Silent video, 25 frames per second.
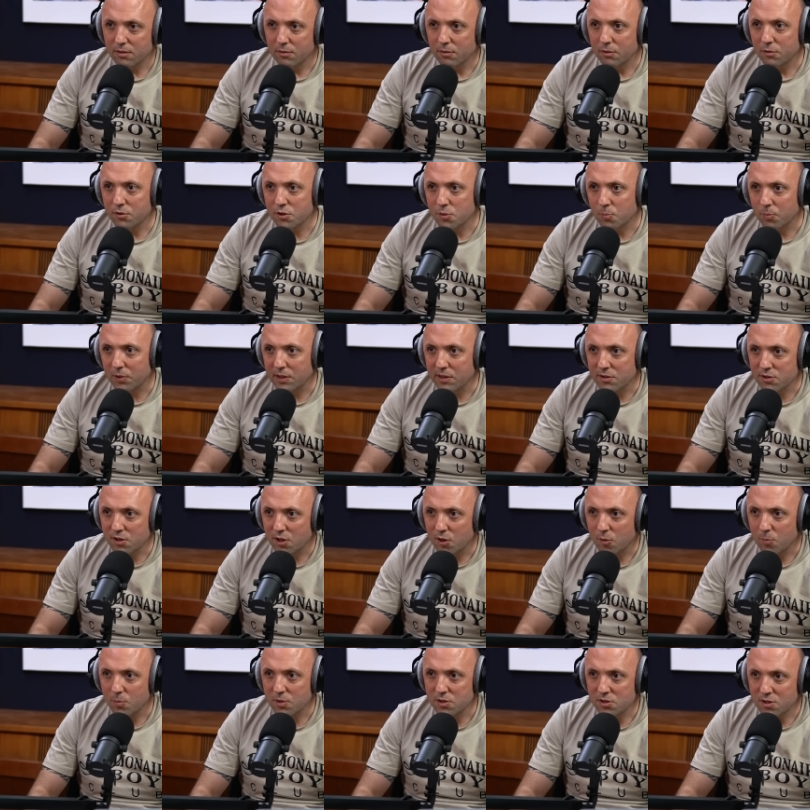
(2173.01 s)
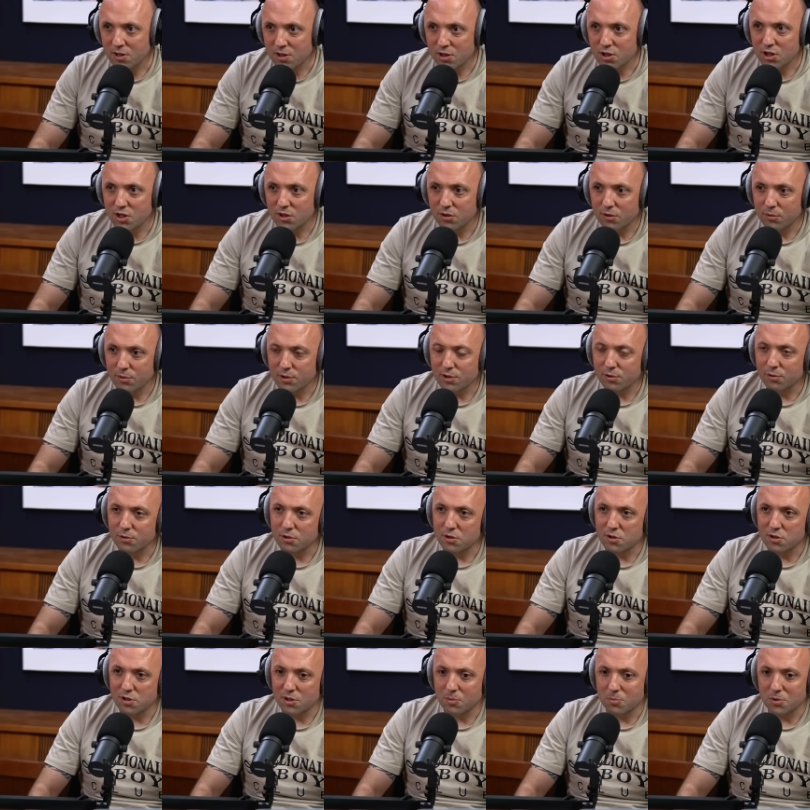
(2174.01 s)
there were loads of players out of possession, always
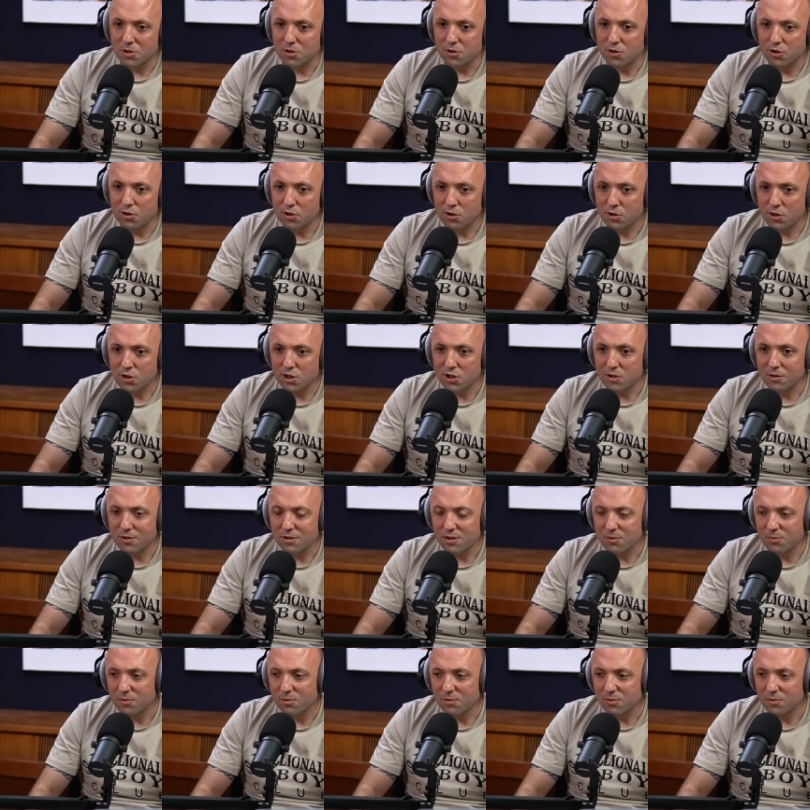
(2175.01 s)
loads of substitutions.